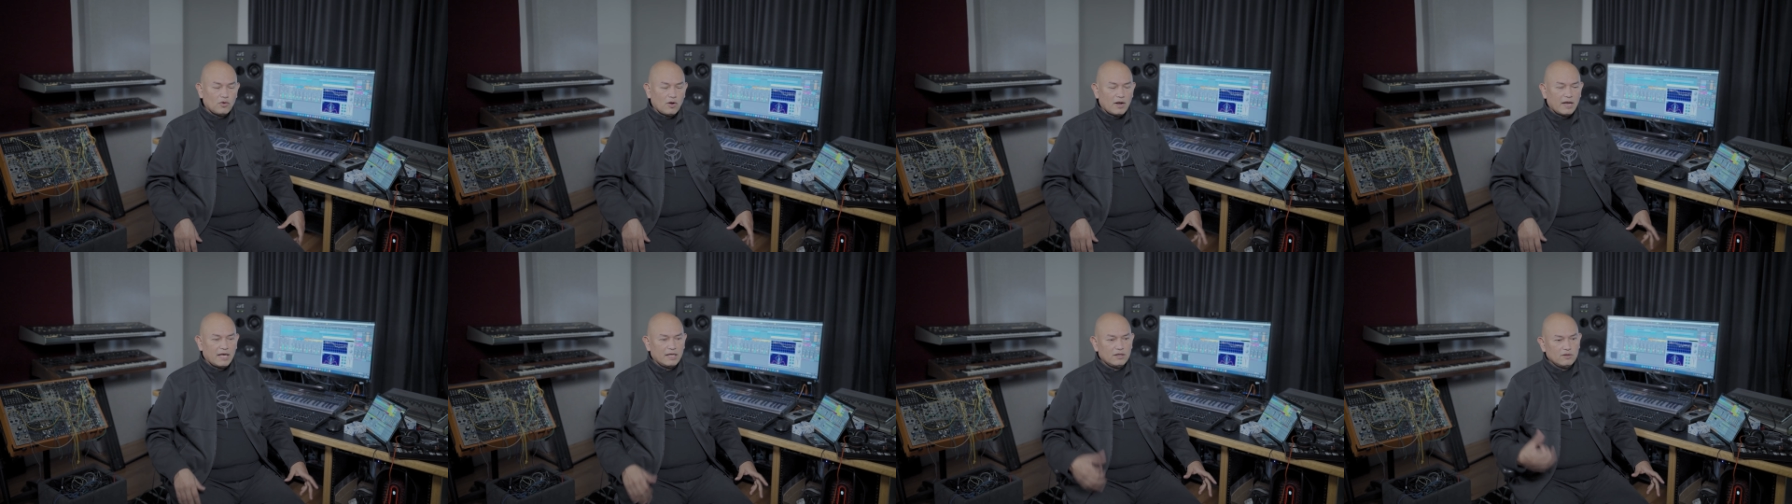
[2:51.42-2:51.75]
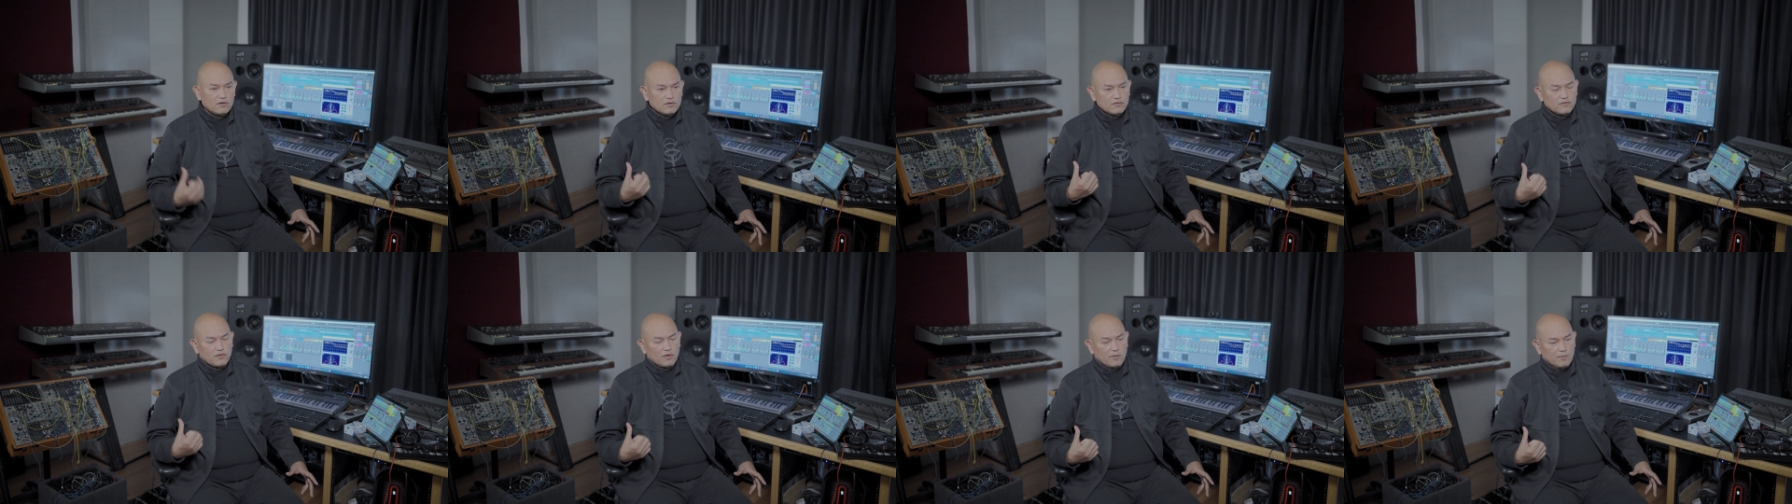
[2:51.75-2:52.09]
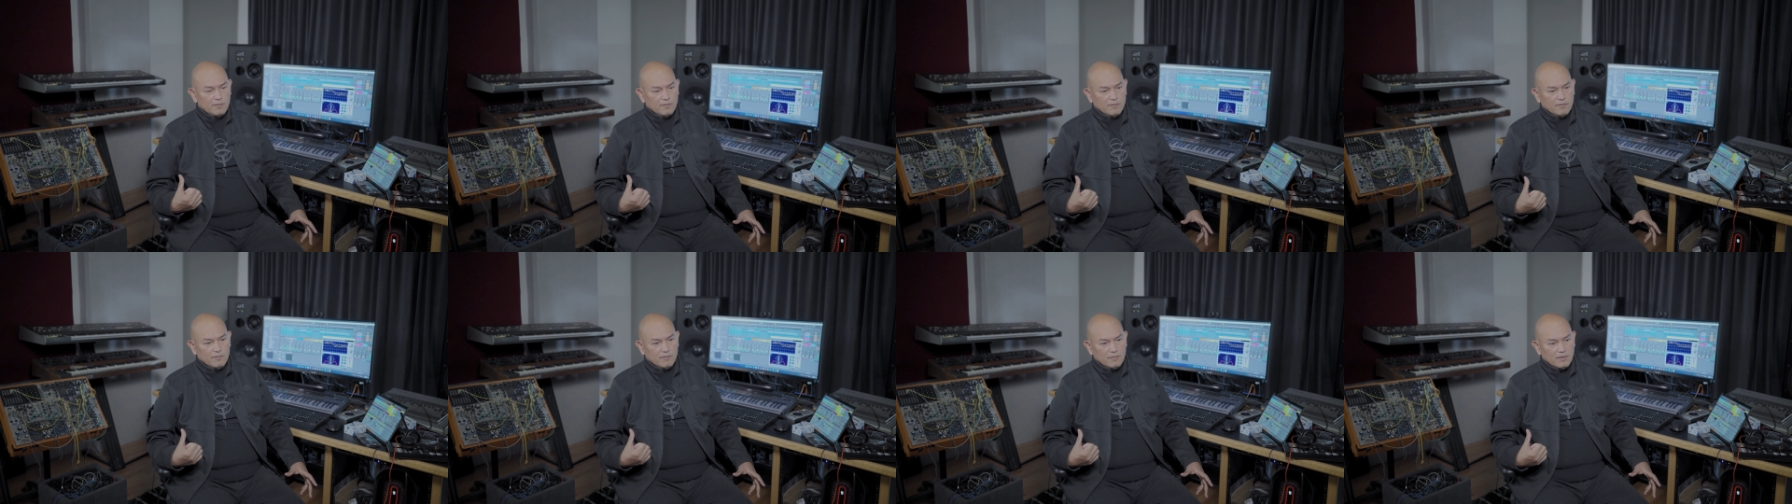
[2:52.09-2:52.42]
Rolando's
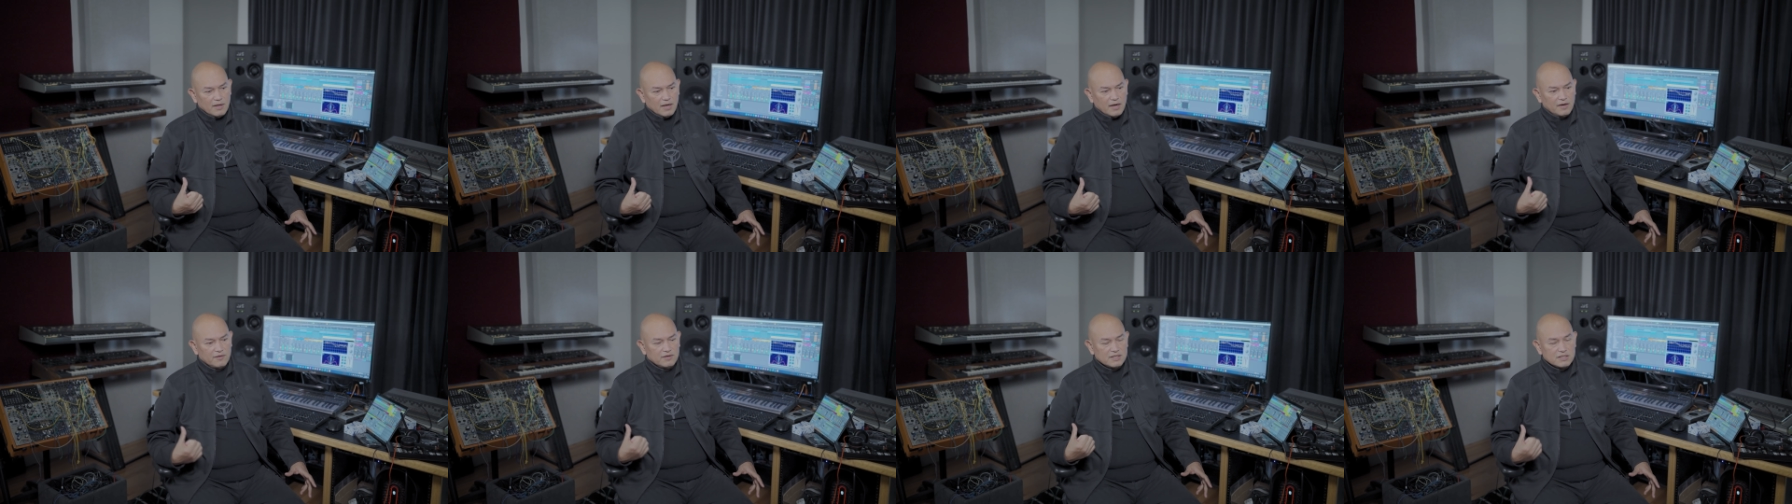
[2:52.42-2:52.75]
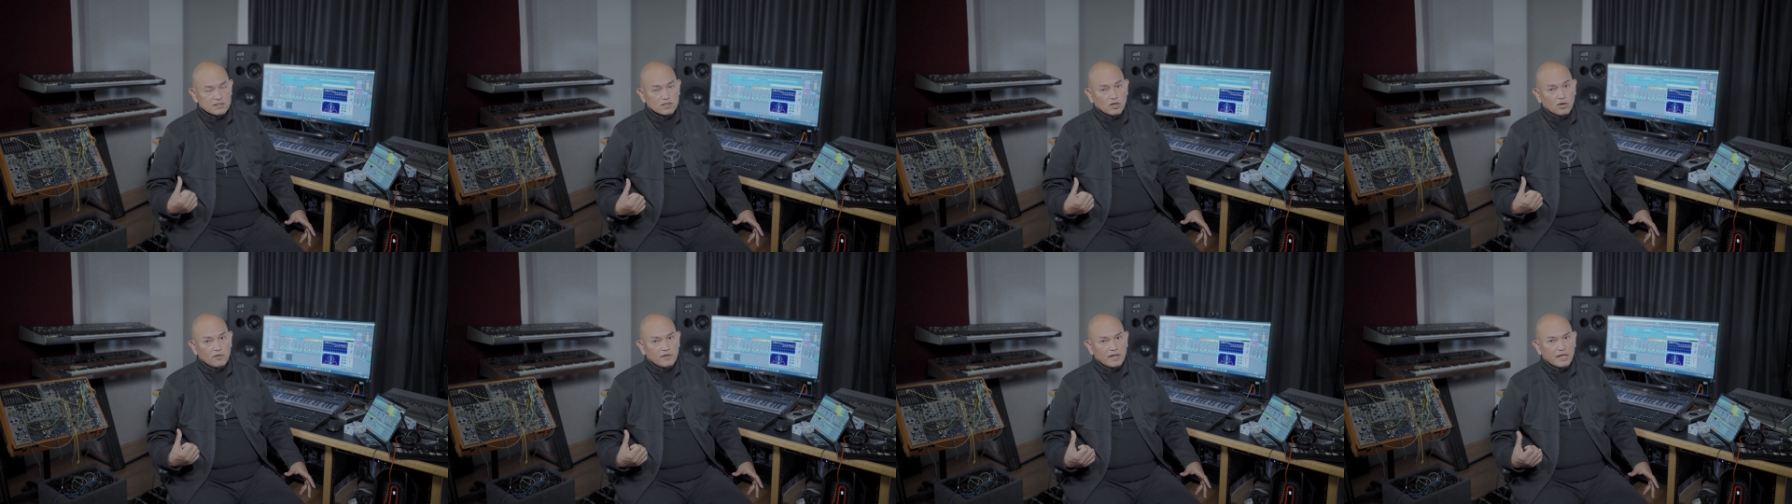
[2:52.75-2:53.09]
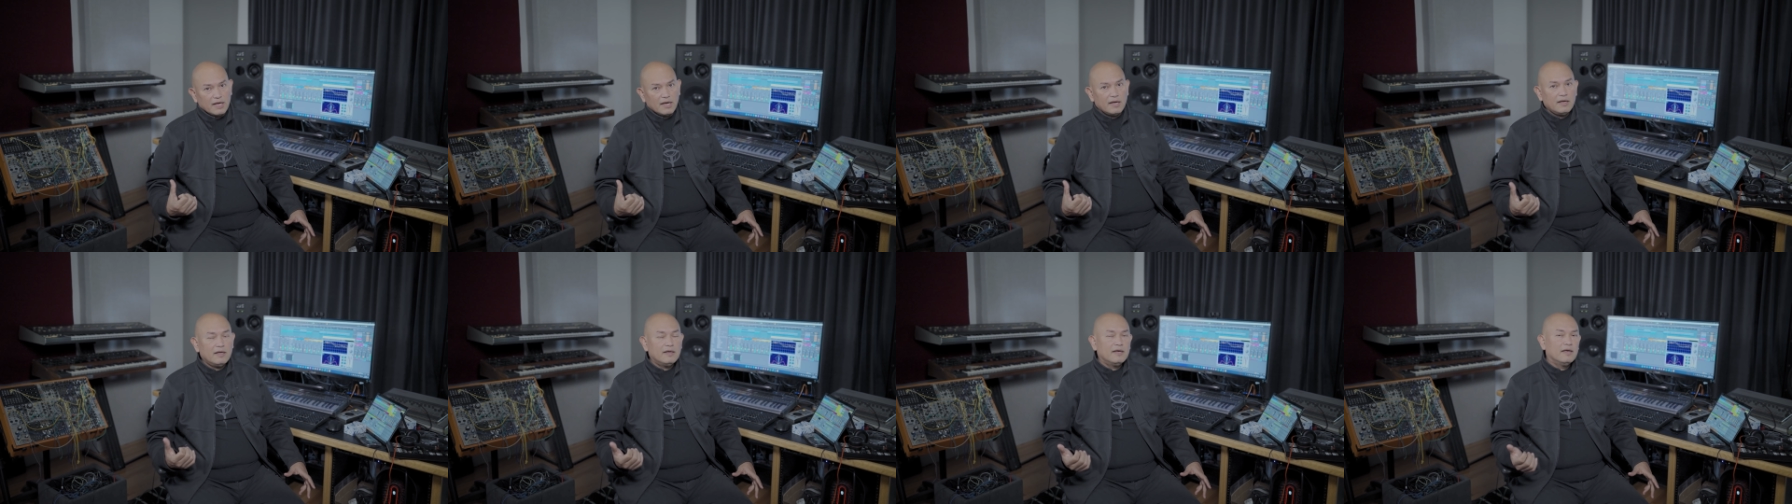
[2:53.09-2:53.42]
from
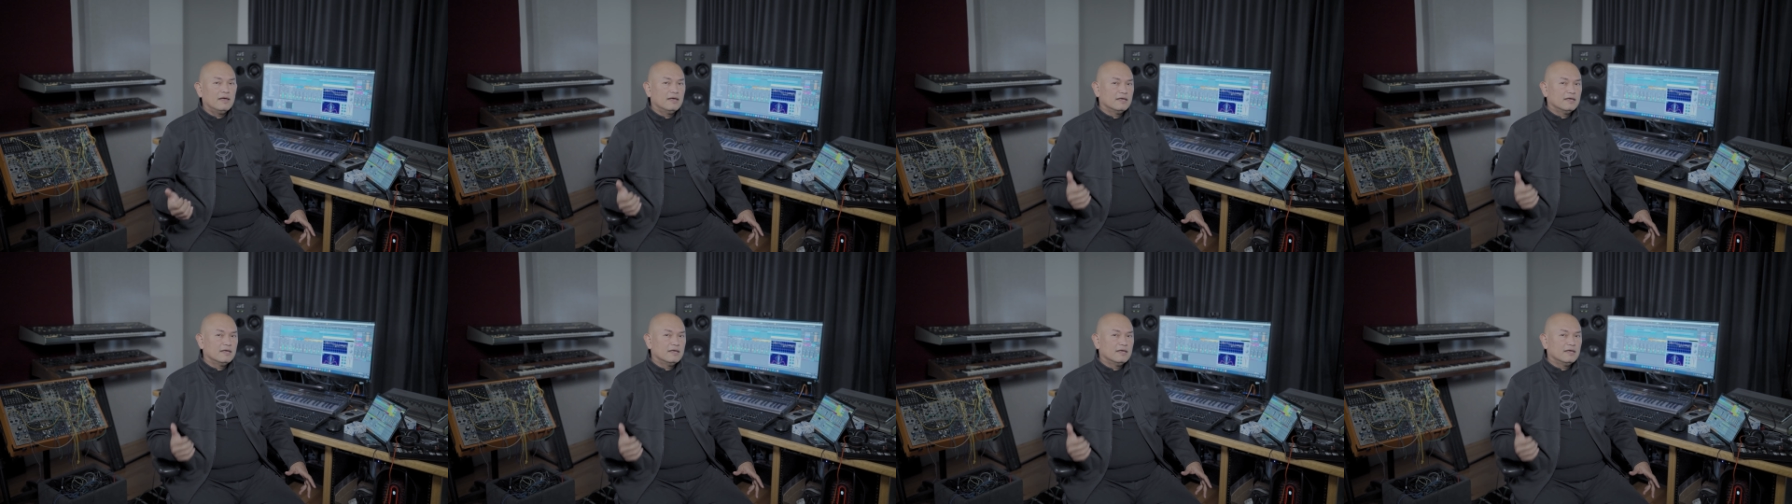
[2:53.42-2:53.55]
Arizona,